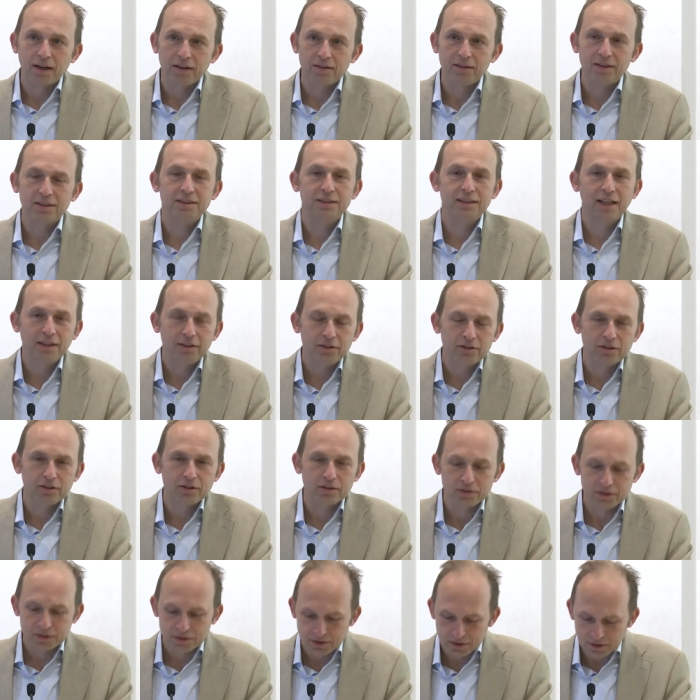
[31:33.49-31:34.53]

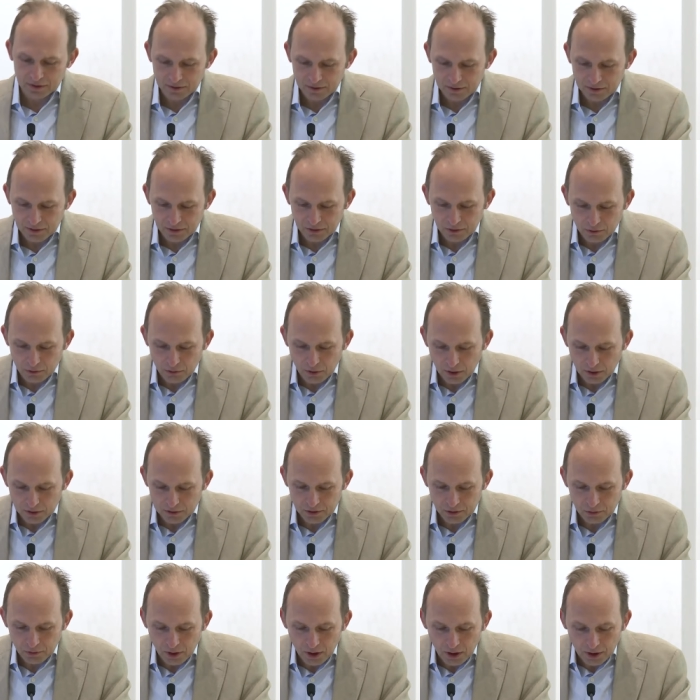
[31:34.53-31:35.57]
dissenters to, to,
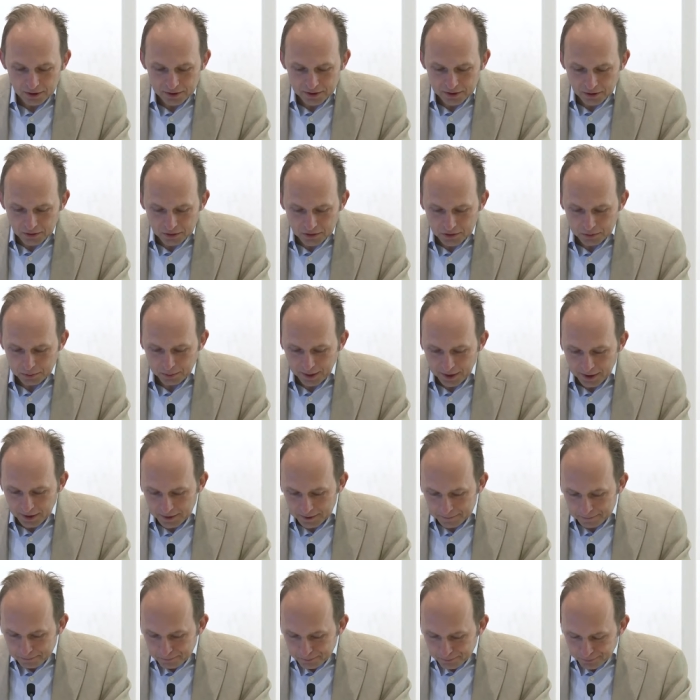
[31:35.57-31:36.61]
to also
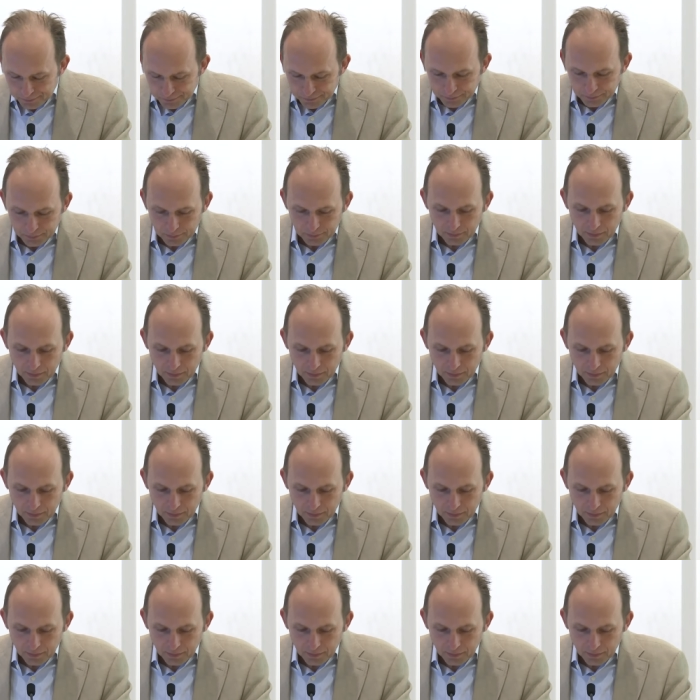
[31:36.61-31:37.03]
speak.